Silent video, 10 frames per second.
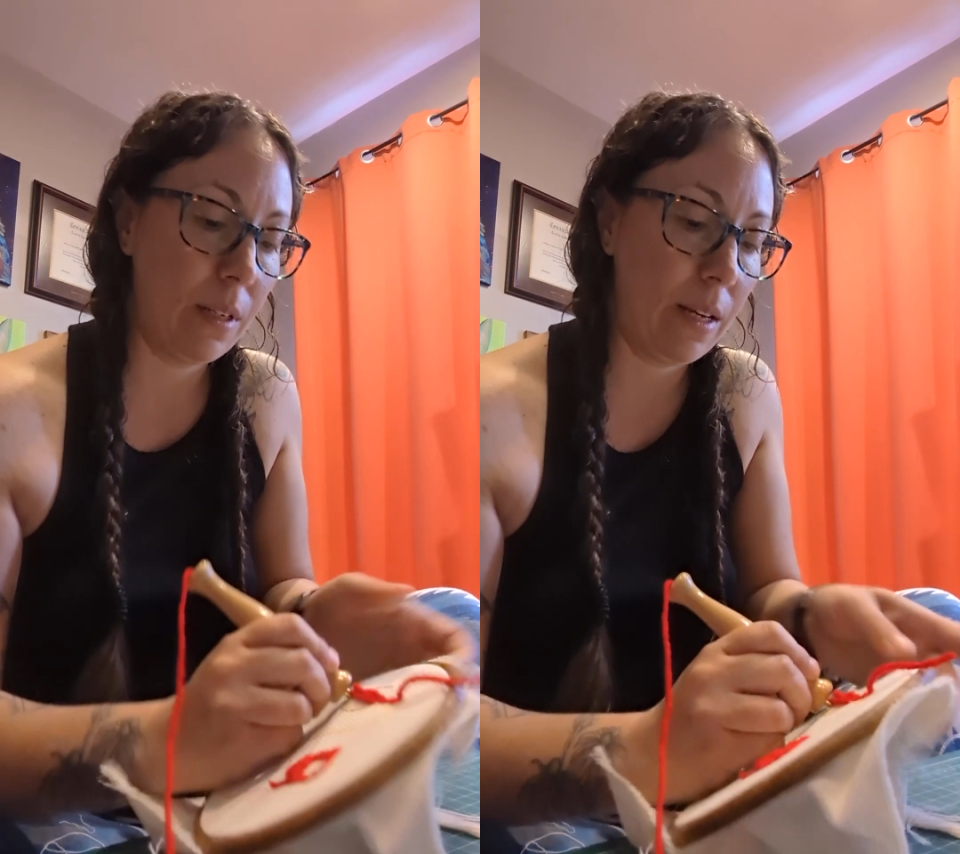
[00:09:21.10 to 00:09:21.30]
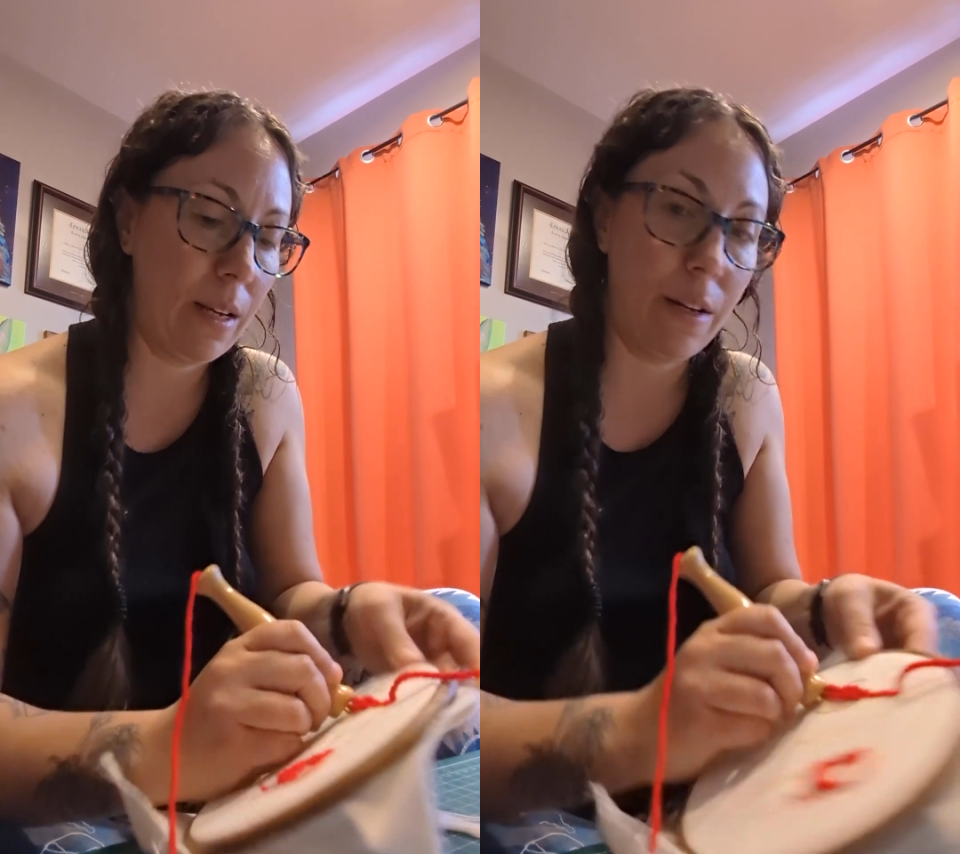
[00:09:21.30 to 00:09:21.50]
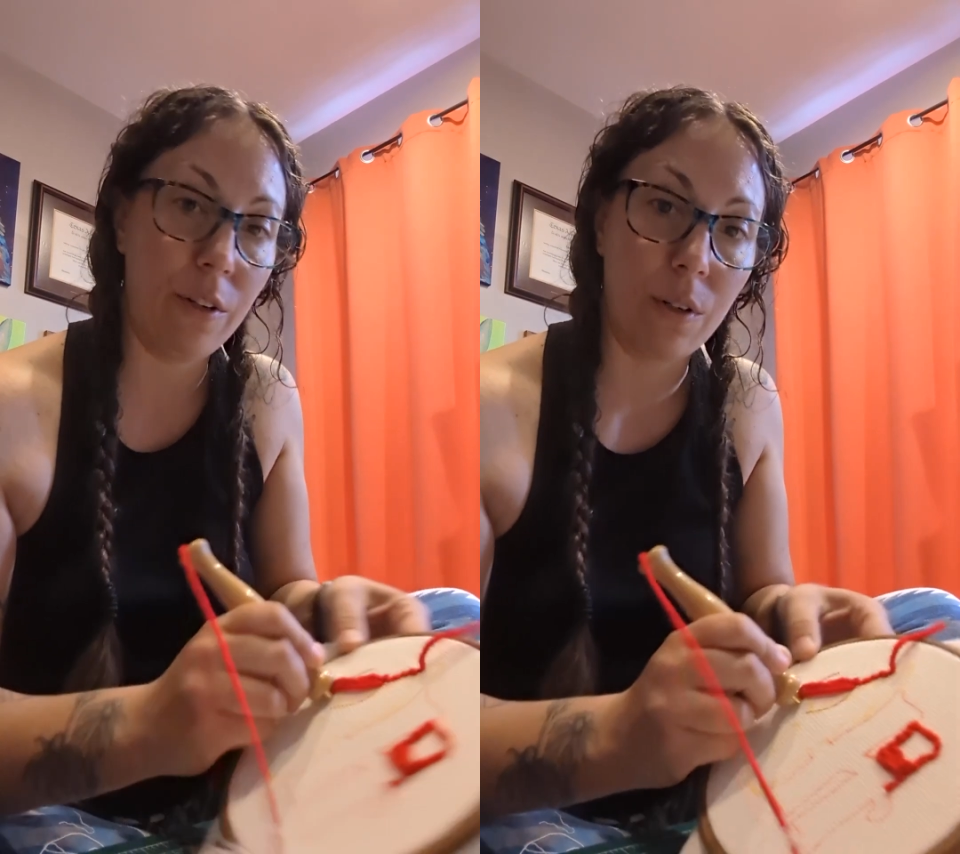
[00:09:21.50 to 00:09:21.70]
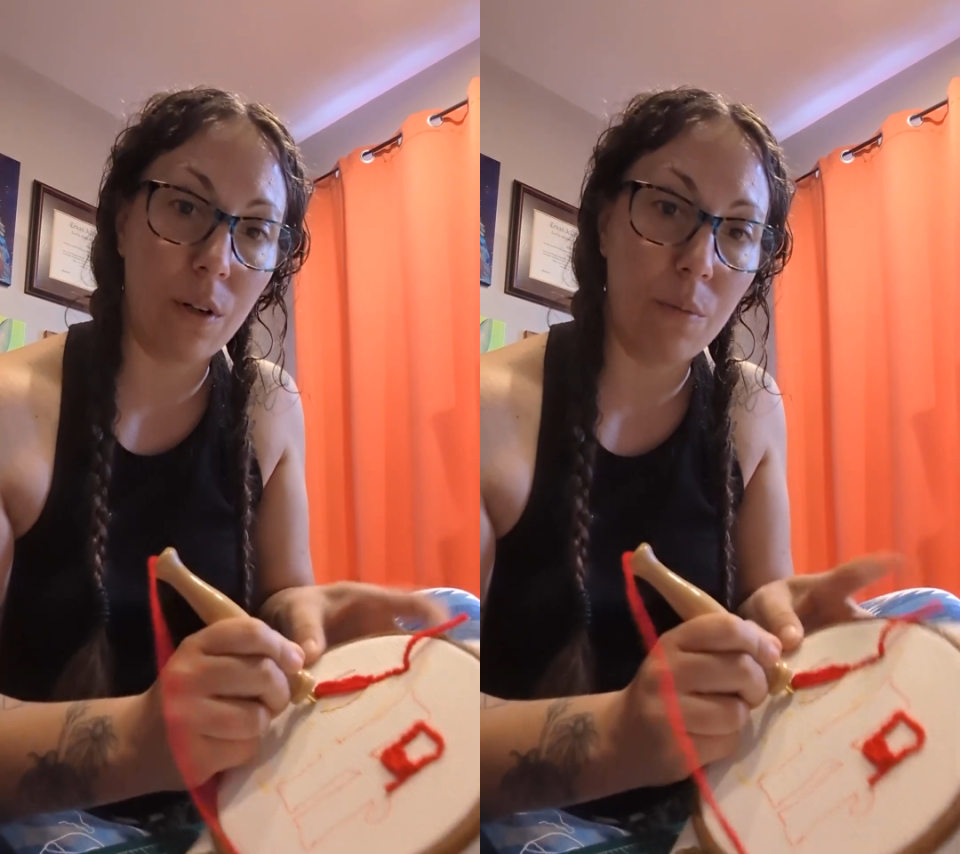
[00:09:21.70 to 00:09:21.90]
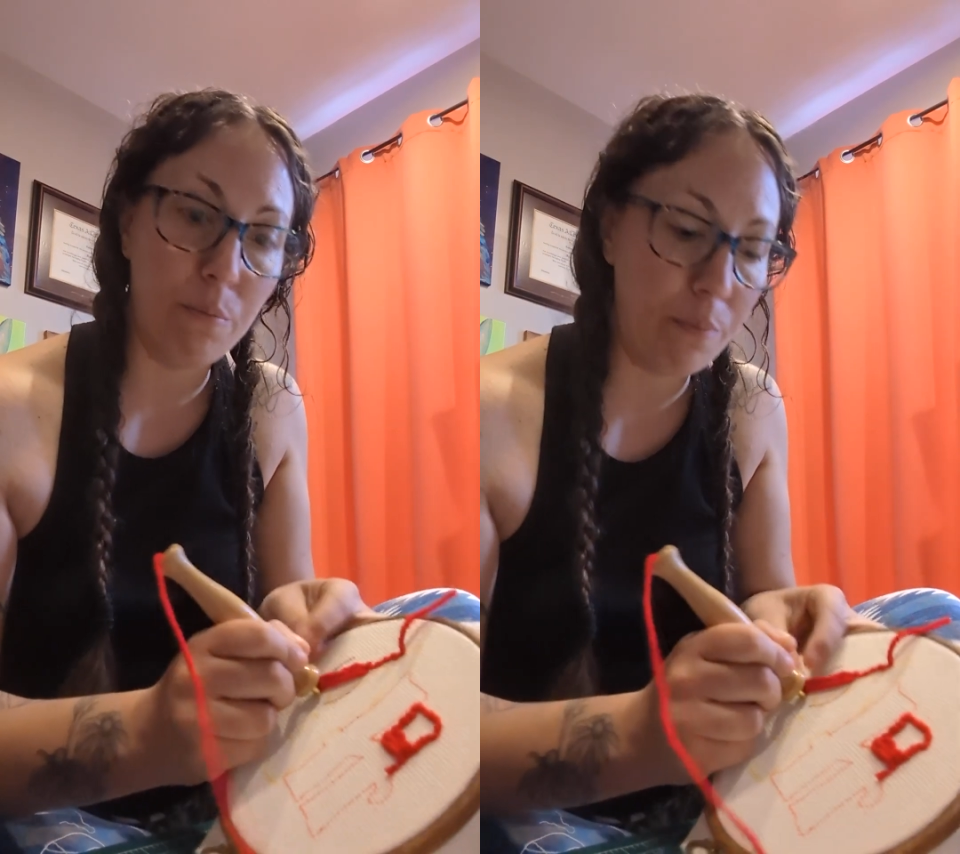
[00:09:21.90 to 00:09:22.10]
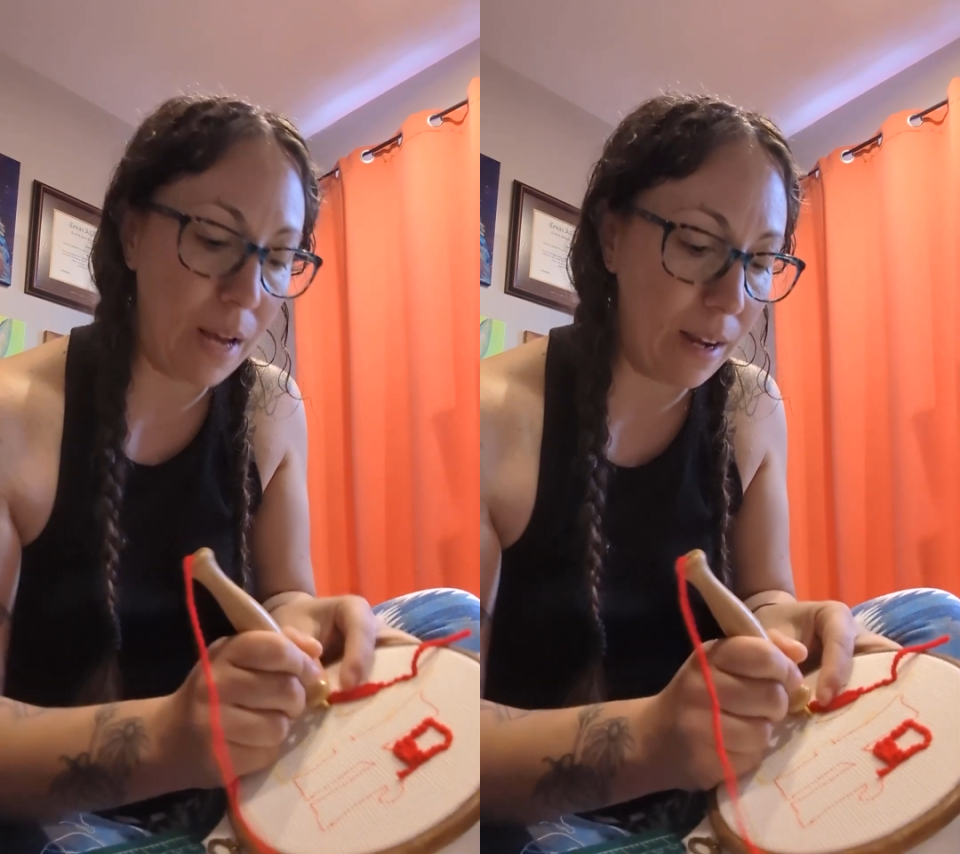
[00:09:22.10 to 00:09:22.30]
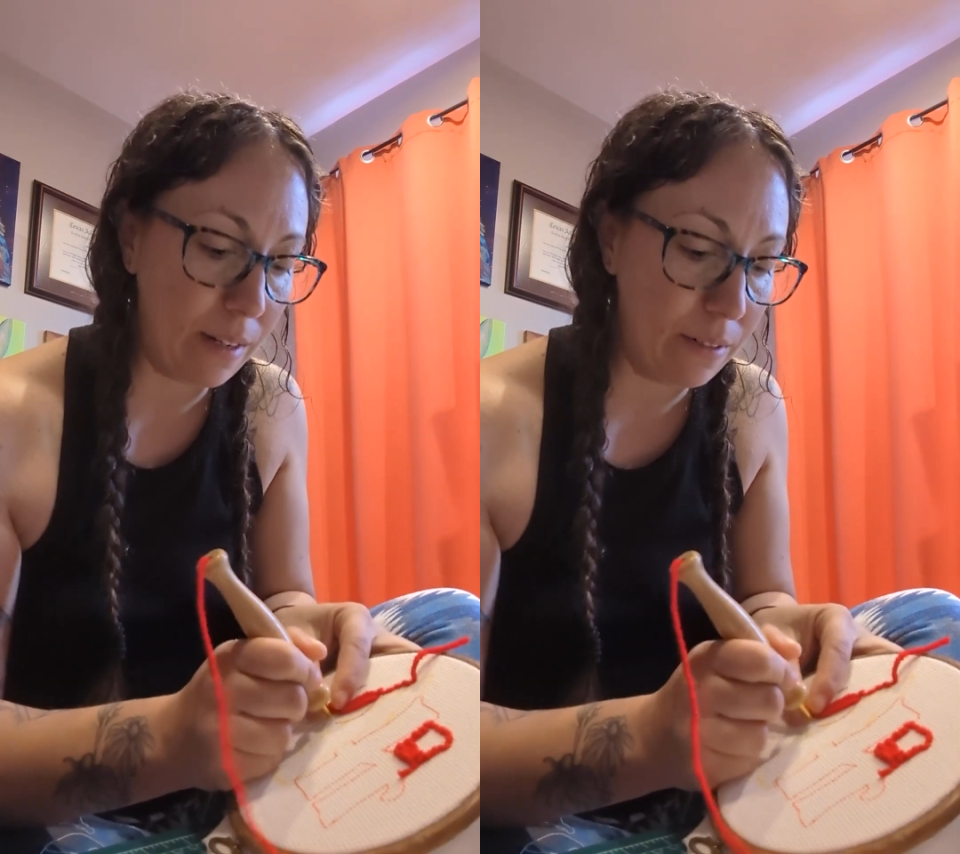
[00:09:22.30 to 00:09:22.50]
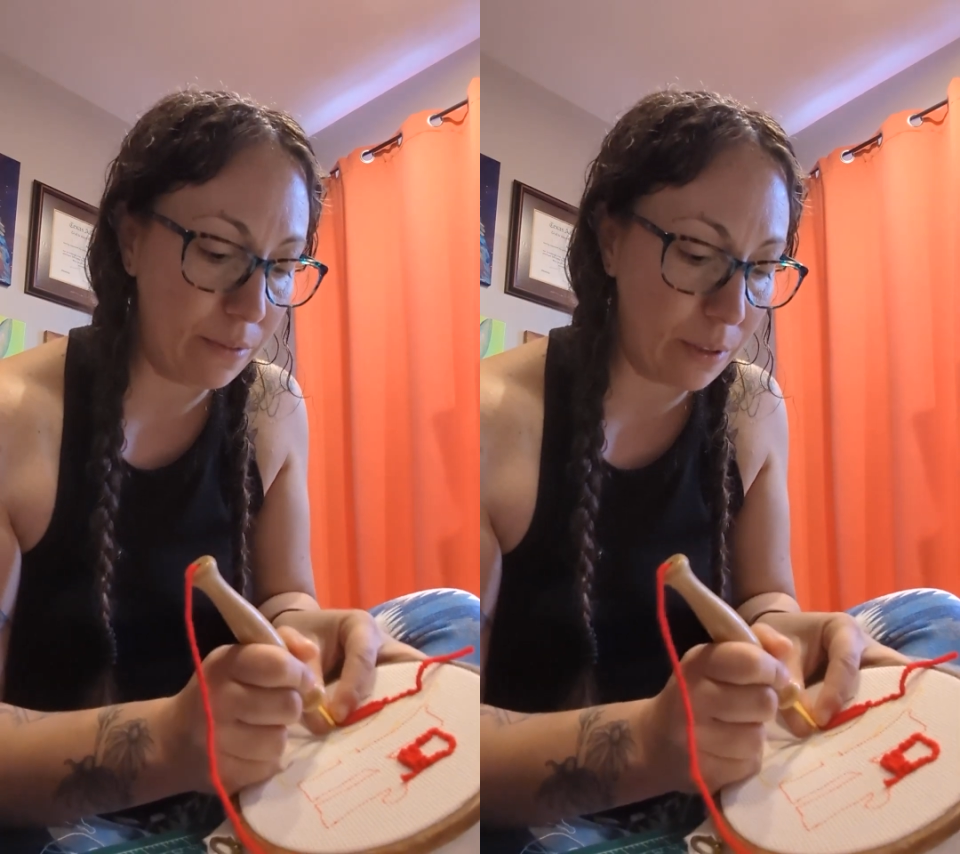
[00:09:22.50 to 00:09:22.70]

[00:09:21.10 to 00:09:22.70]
and you'll go back and